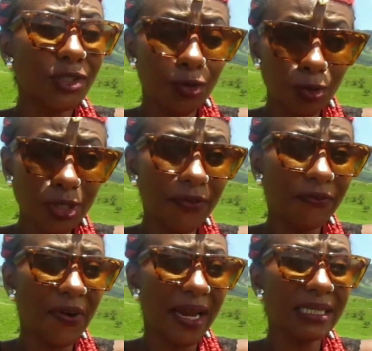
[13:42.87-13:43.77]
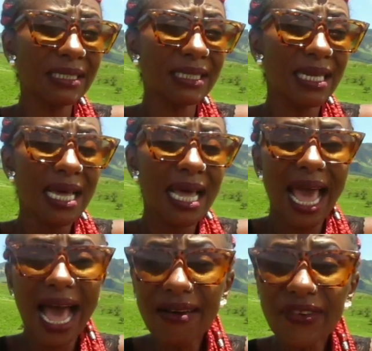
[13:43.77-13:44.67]
Choose your friends.
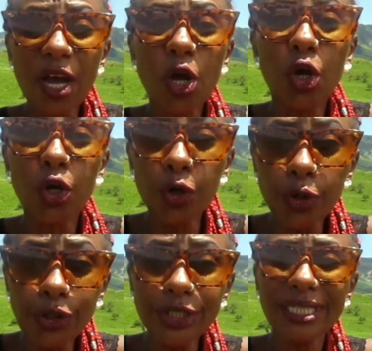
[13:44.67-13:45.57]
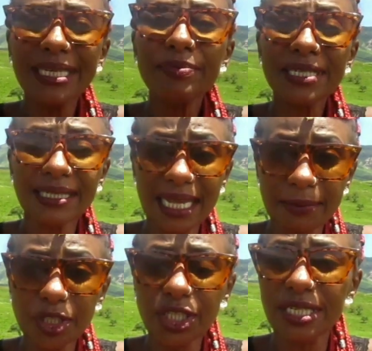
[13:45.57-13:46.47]
Have a good
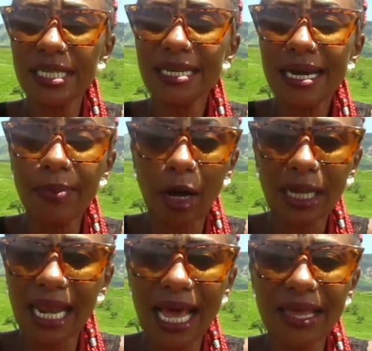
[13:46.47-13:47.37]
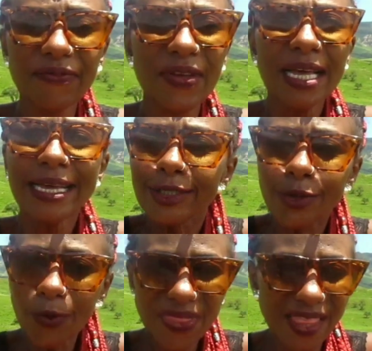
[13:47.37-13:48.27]
perception about life.
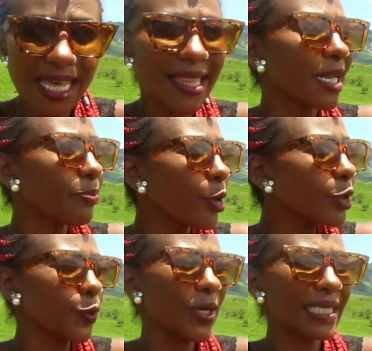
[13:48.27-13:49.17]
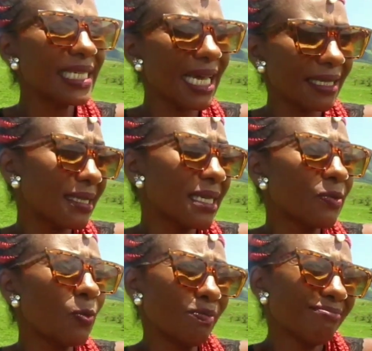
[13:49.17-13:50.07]
Don't think that because
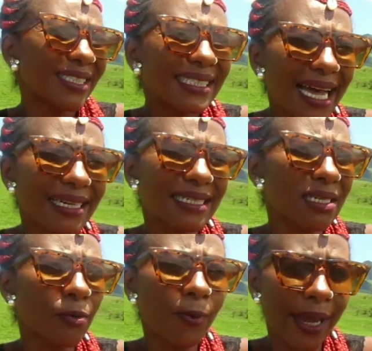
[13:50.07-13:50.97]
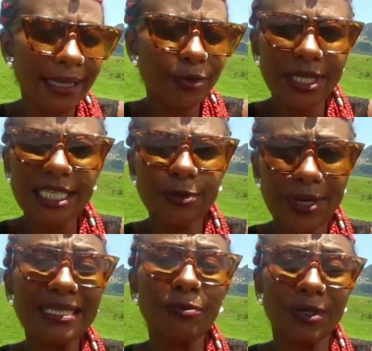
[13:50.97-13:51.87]
2019 sucked in a way,
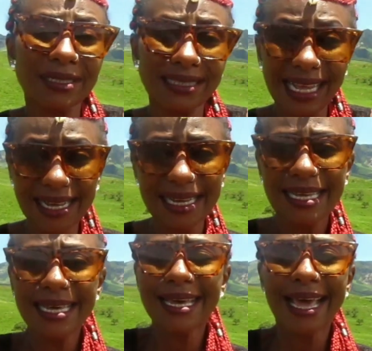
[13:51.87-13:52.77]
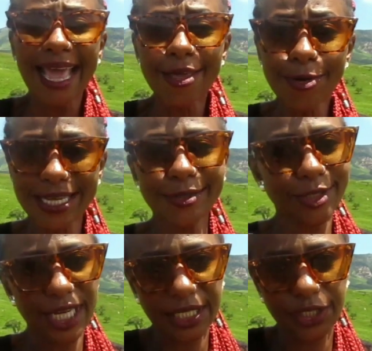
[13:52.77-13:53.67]
2020 will suck. You need
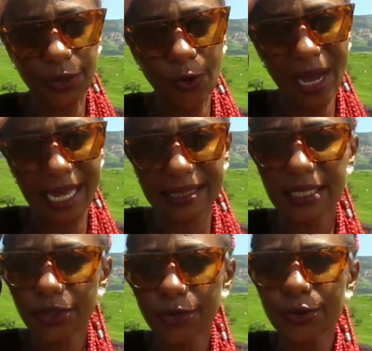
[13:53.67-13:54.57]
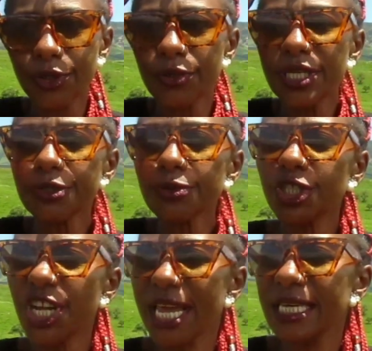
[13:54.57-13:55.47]
to change your attitude. You need to
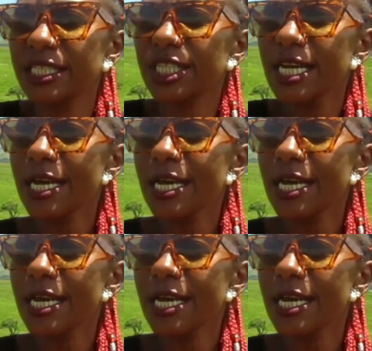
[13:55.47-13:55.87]
change